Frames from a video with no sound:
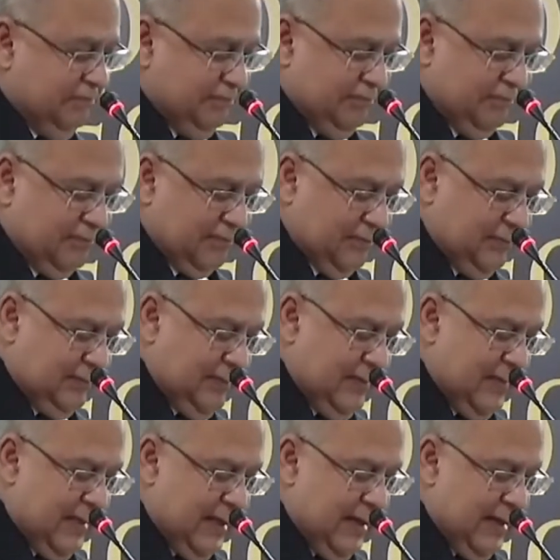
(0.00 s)

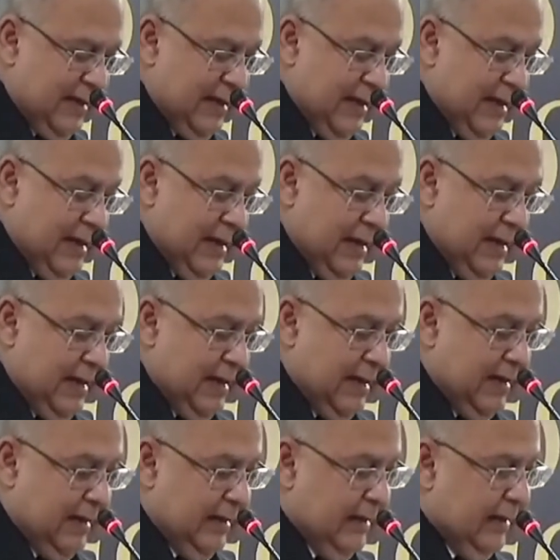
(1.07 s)

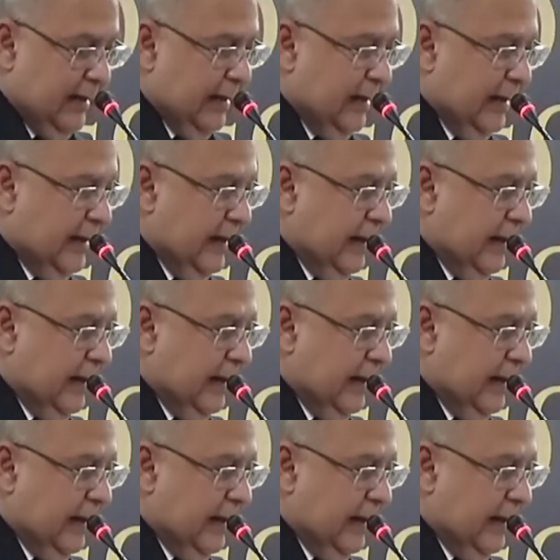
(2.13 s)
Nobody speaks.